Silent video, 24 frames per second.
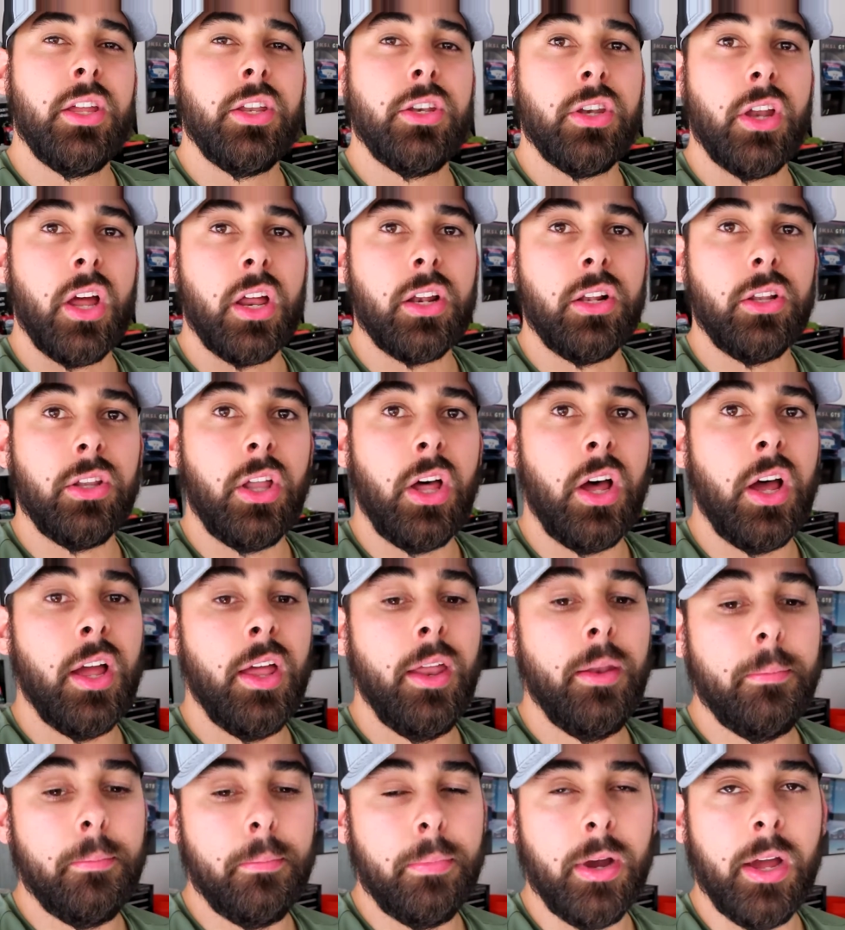Not a
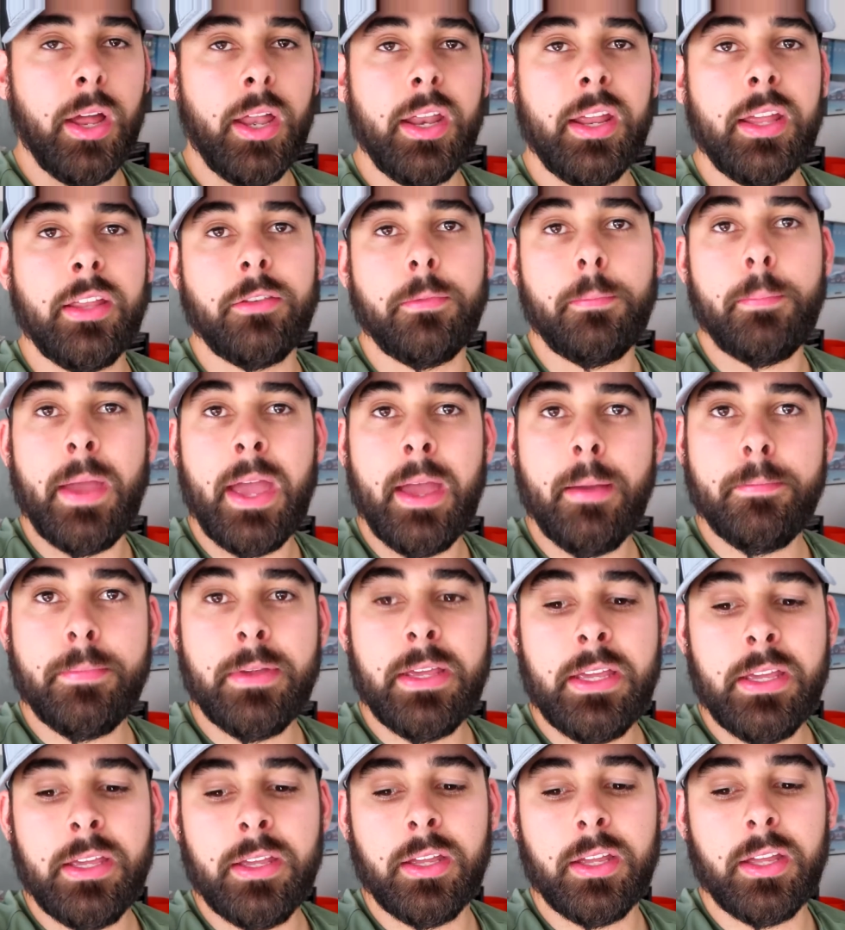lot, but it's
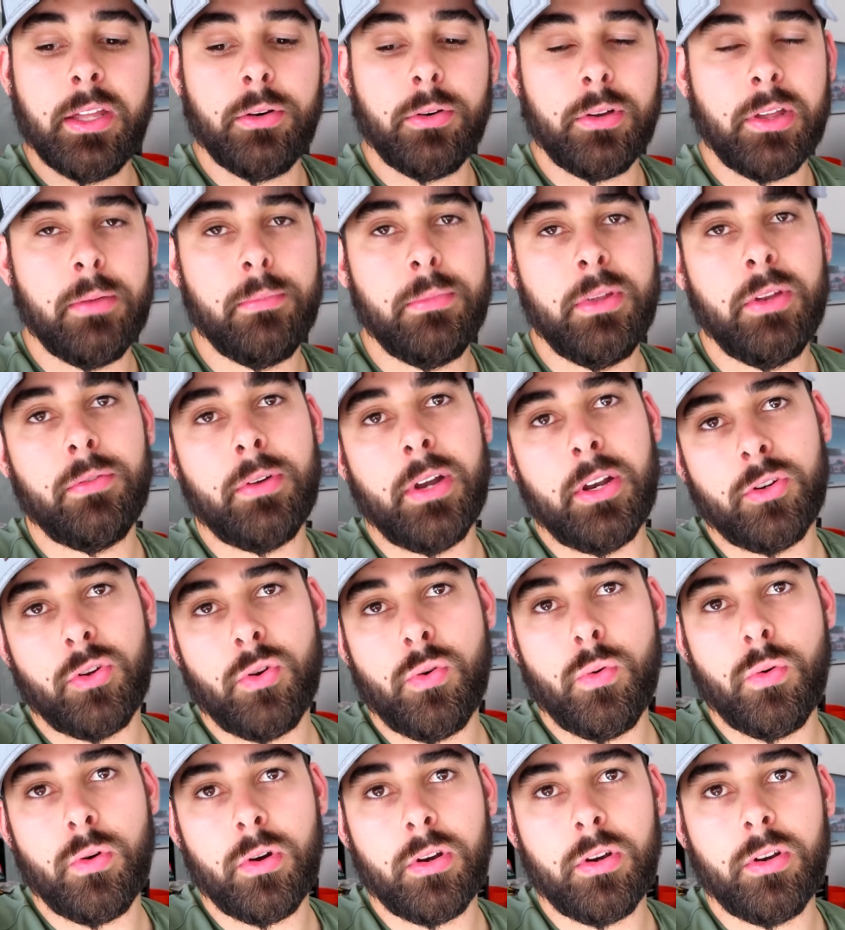peppy. It'll get me around
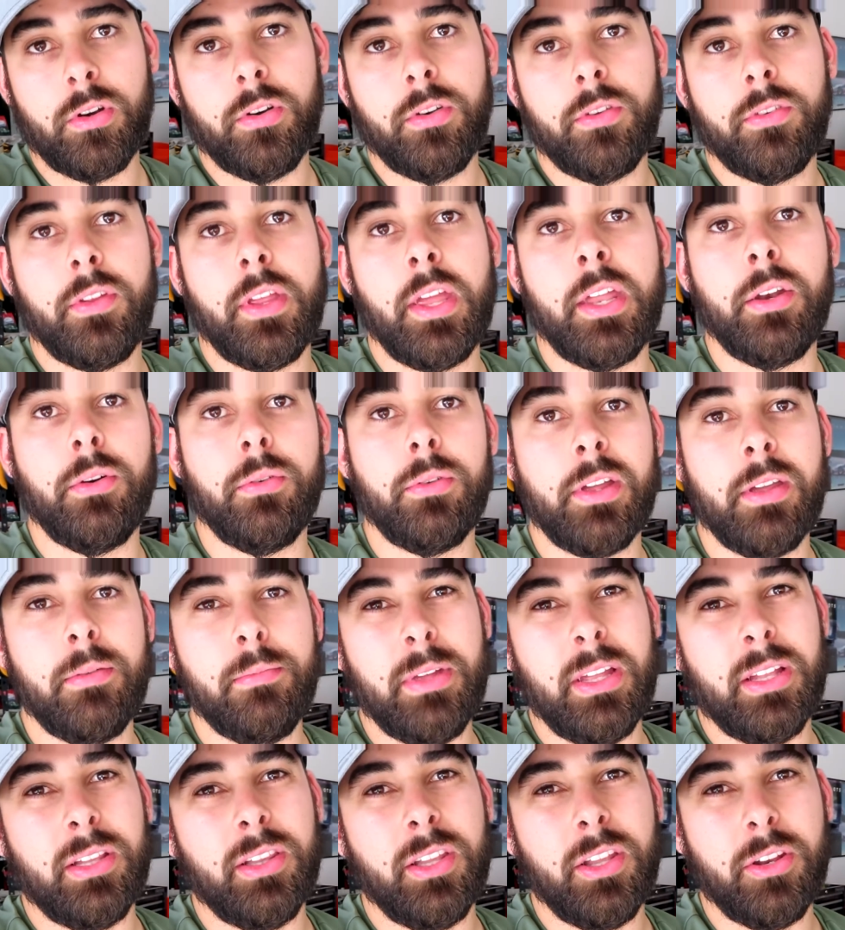corners and it'll give
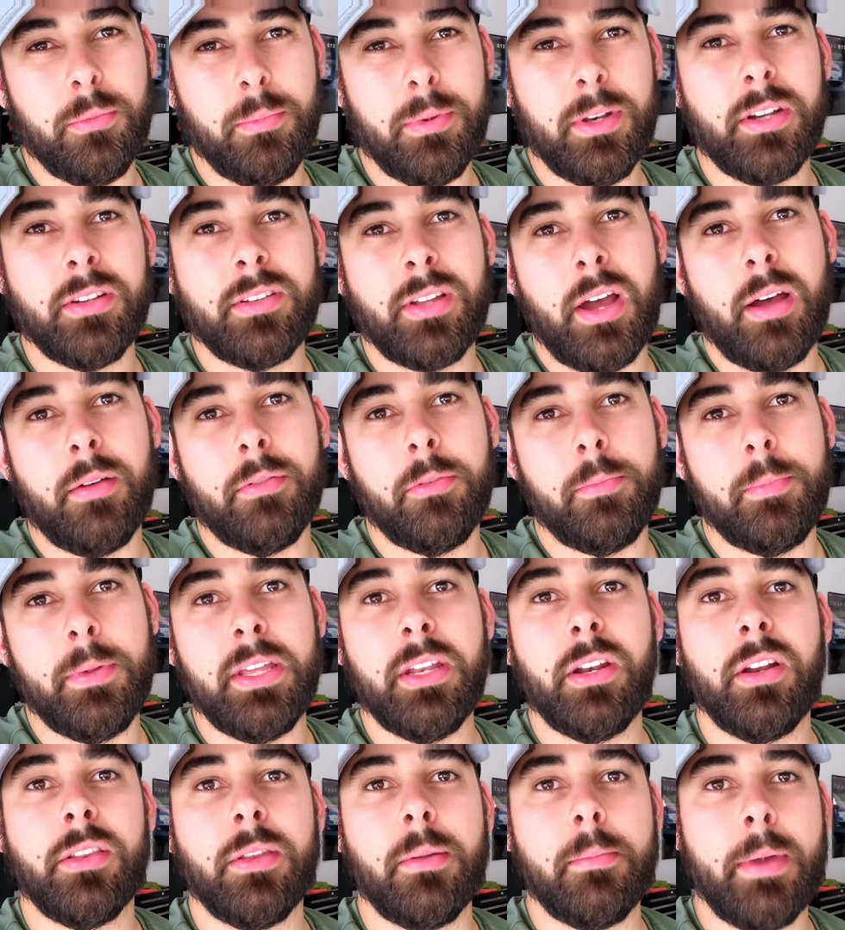me a little bit of top
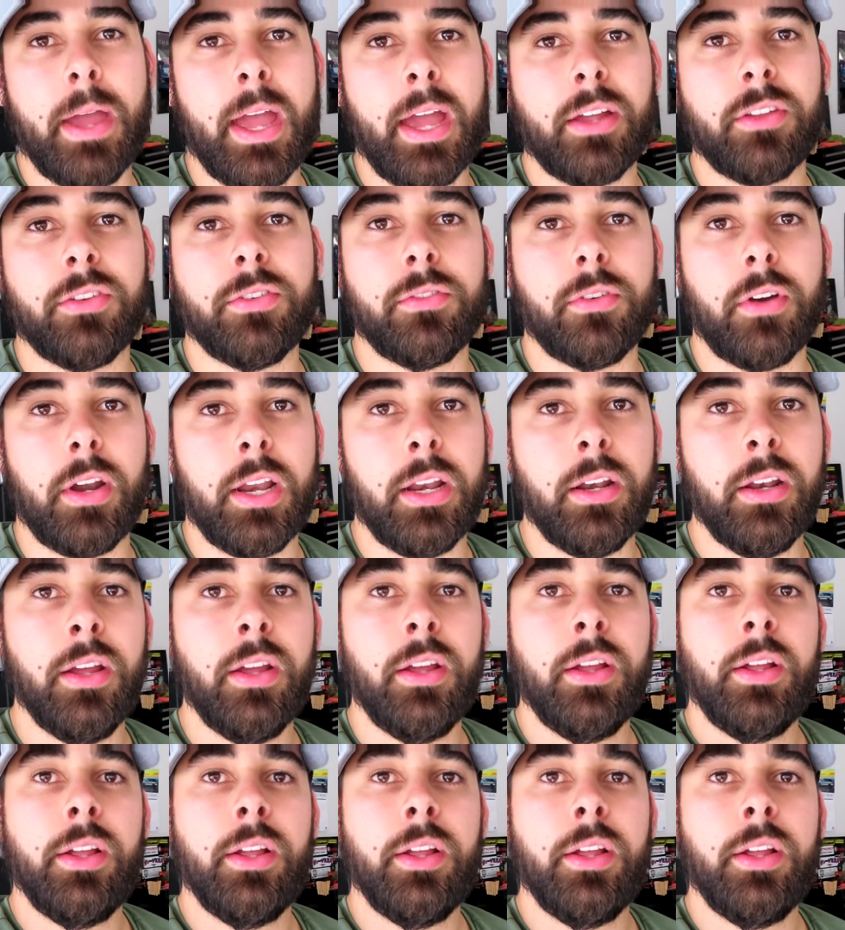speed on the back straight.